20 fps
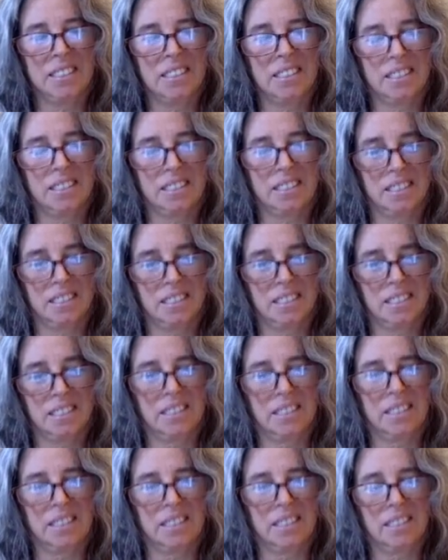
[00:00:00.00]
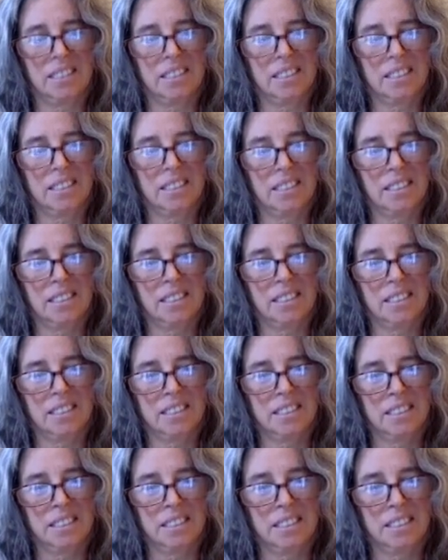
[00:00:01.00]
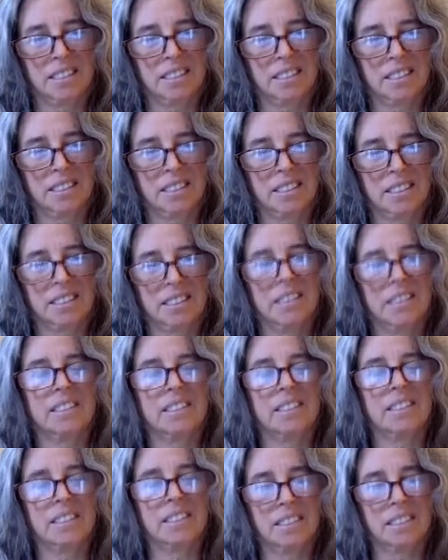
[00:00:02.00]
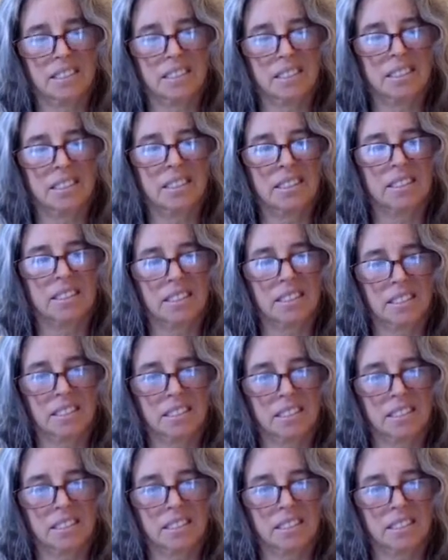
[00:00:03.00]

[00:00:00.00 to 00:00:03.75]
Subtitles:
(silent)